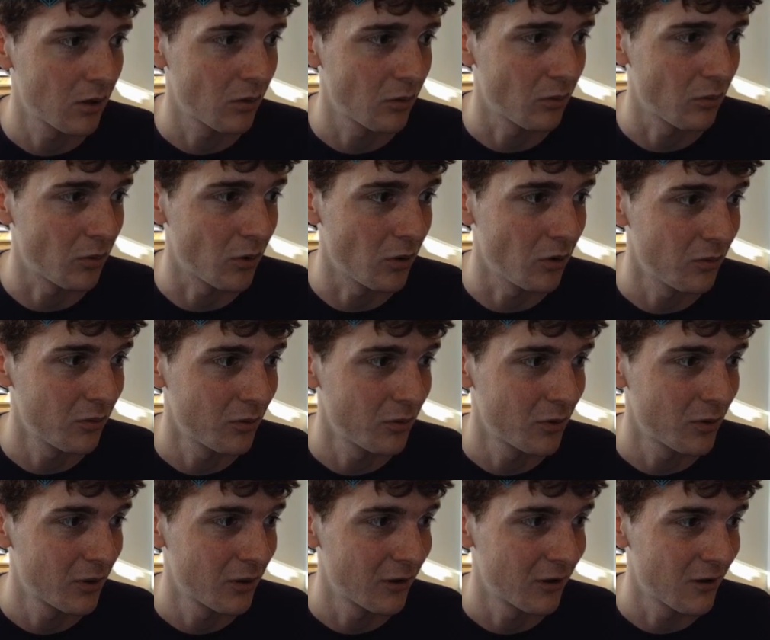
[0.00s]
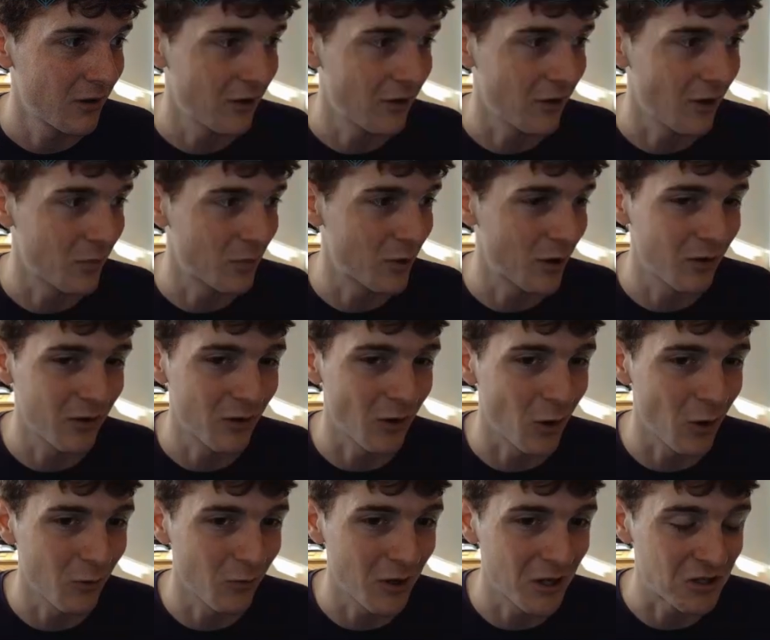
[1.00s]
well, the upgrades are
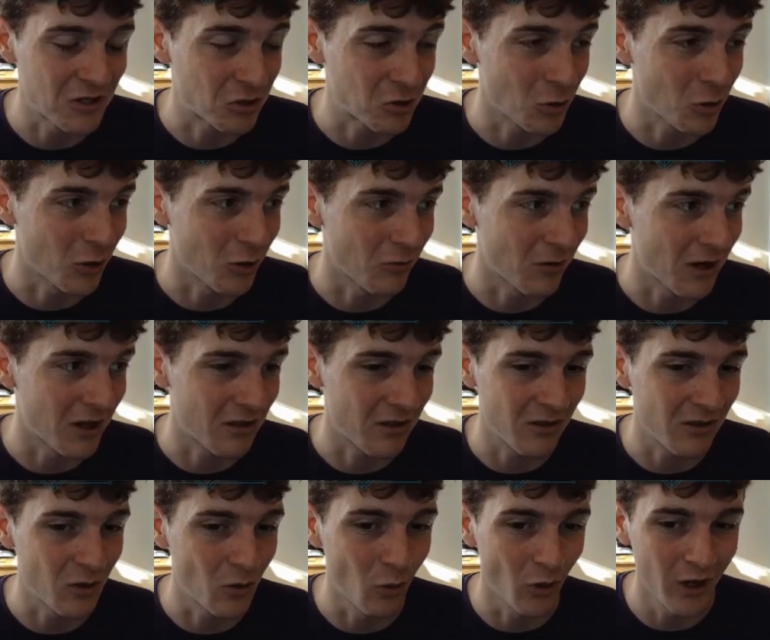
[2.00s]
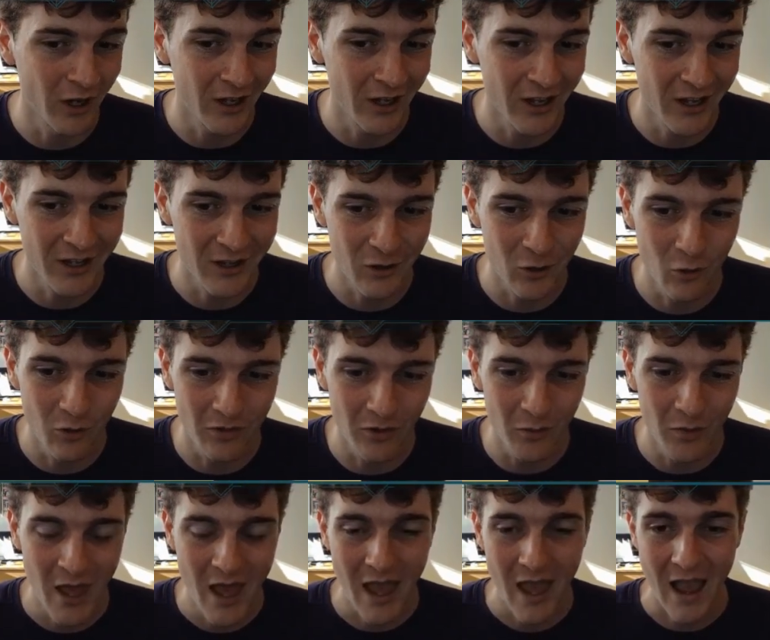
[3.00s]
already shorter, right? So you want to use
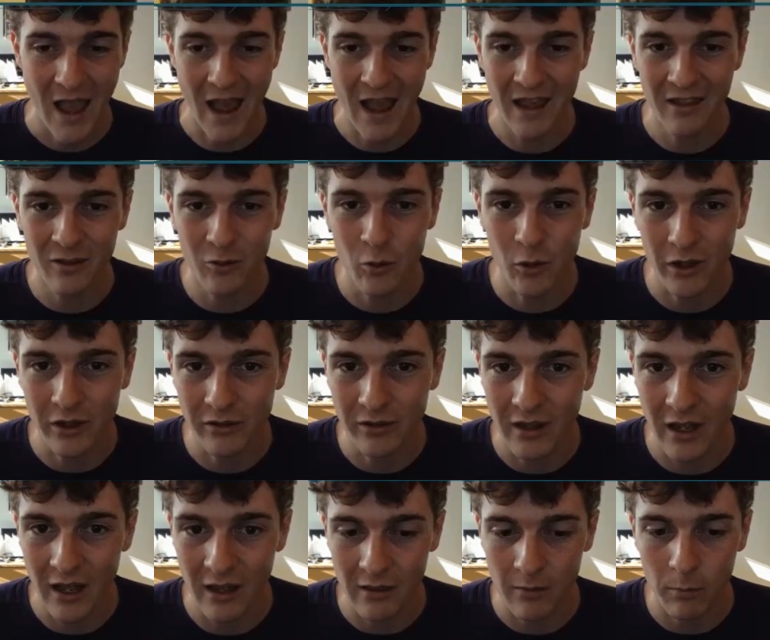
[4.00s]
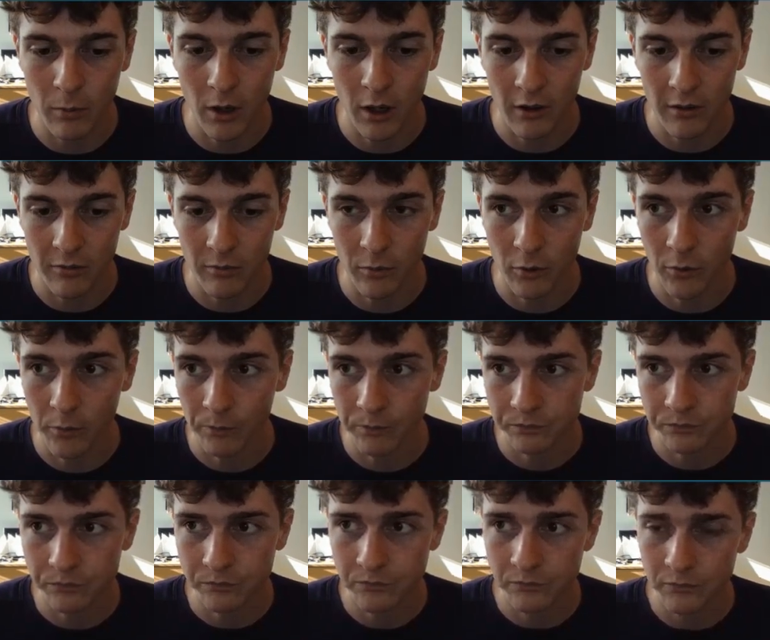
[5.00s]
them as quickly as possible.
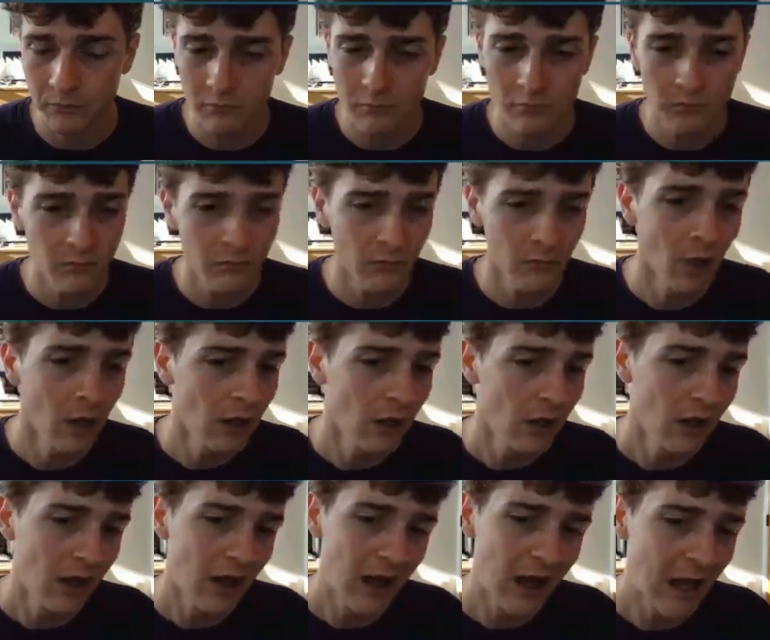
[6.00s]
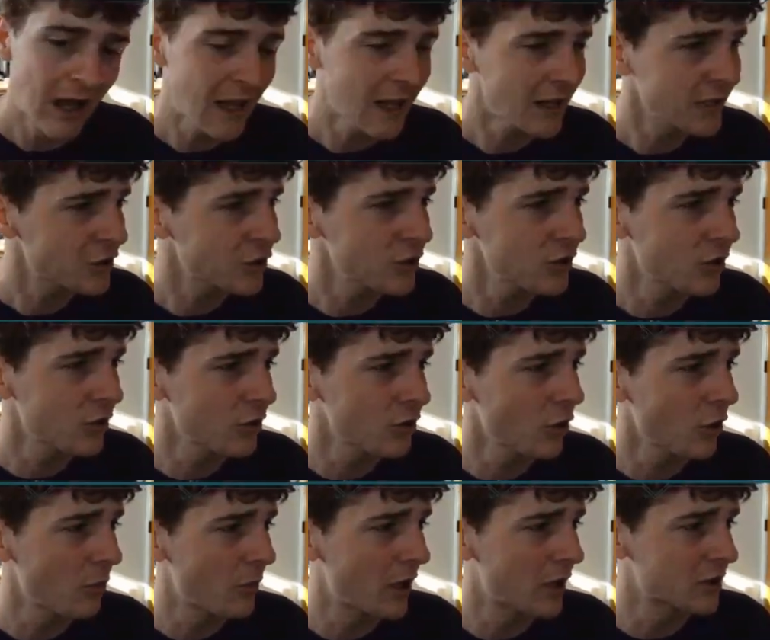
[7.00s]
I actually don't
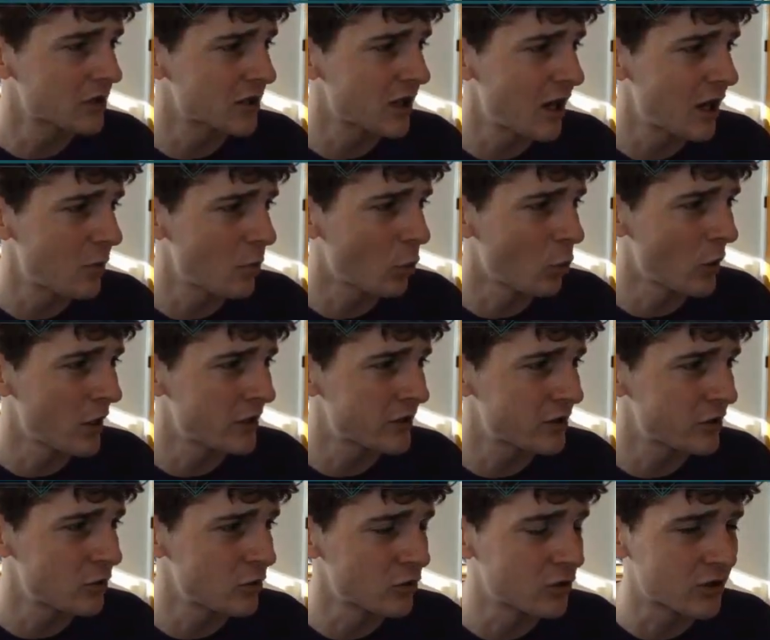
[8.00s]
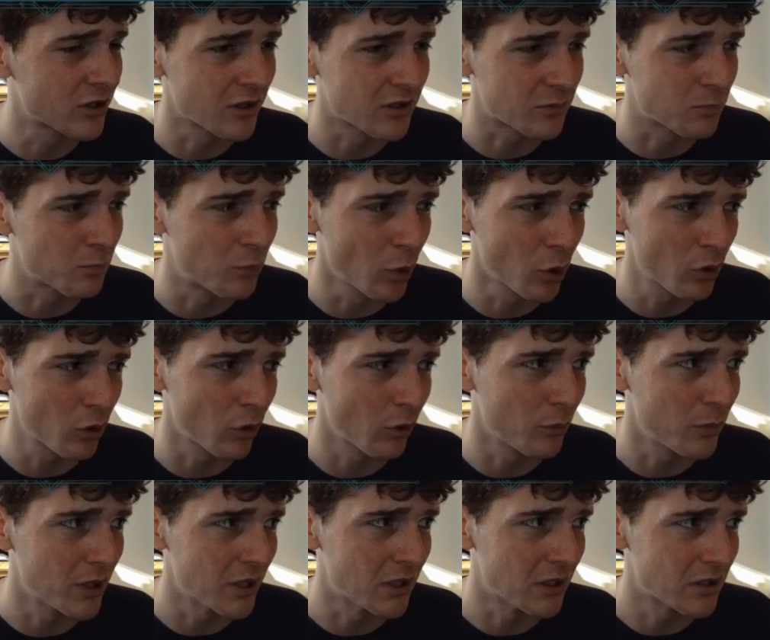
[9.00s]
know a better time when to use this book would
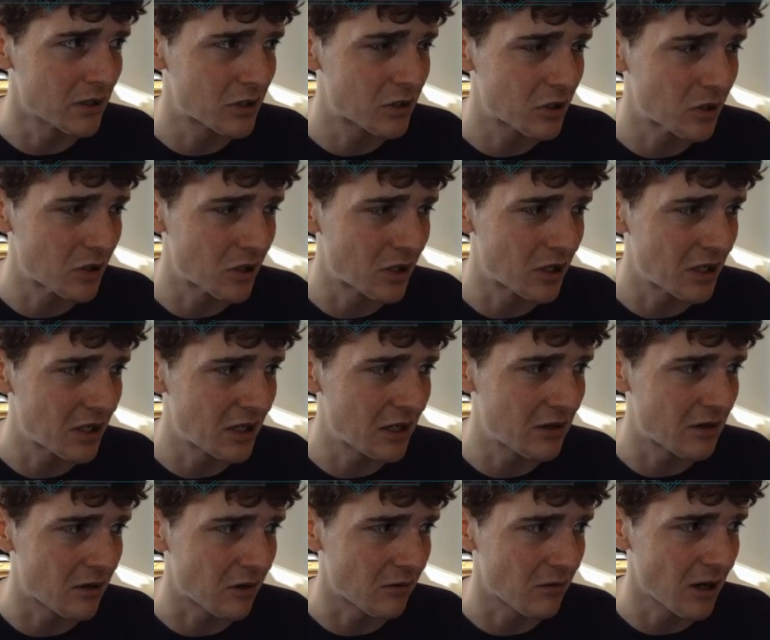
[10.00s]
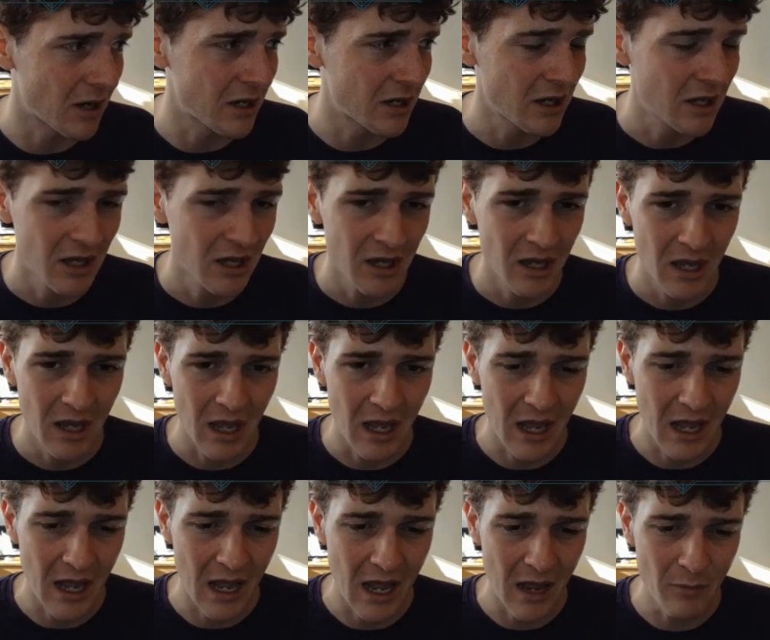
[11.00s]
be either, right?
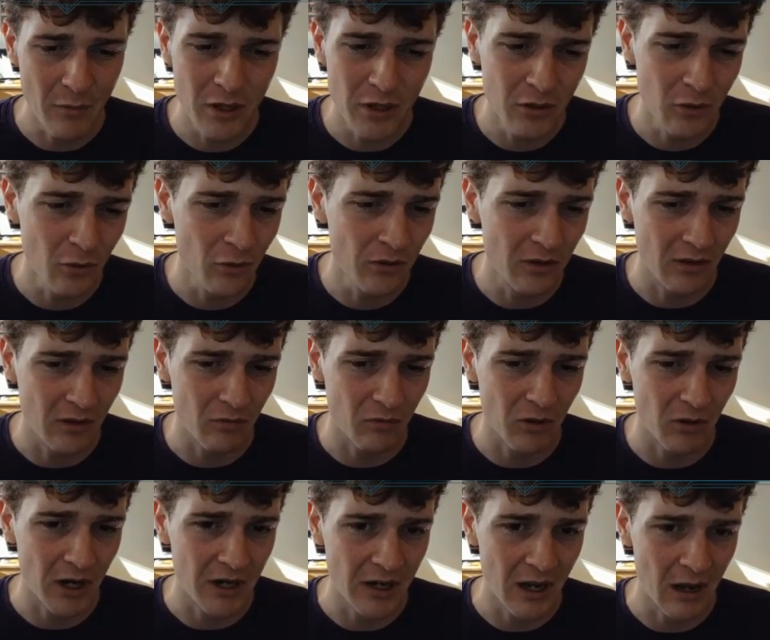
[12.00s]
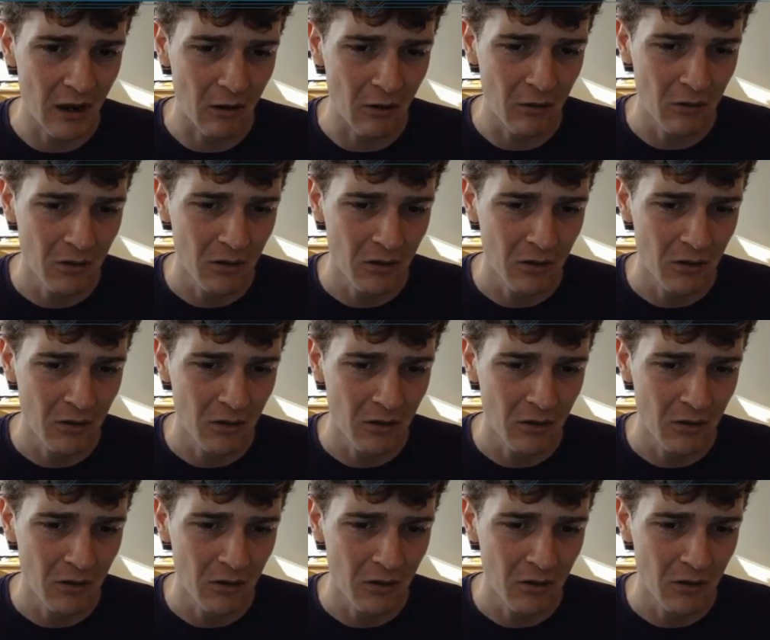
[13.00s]
I'm going to use this right now.